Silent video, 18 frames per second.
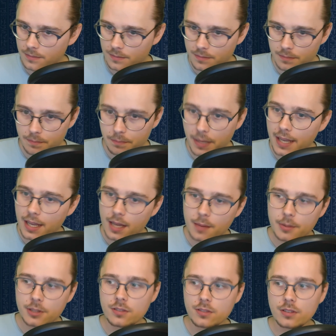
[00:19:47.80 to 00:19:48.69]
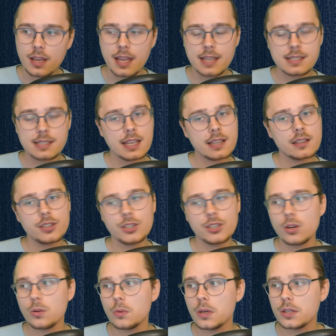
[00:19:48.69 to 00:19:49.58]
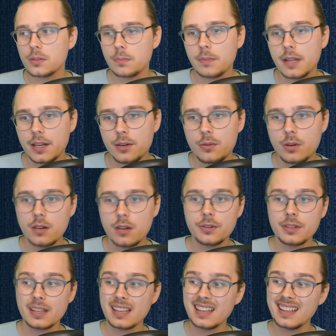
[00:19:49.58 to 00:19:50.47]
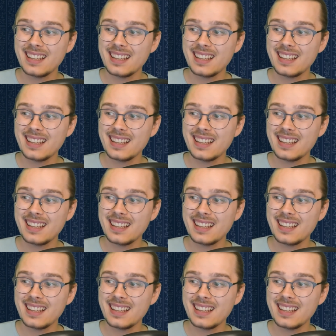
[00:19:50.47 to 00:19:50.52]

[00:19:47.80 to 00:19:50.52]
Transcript: being able to exactly know what to play around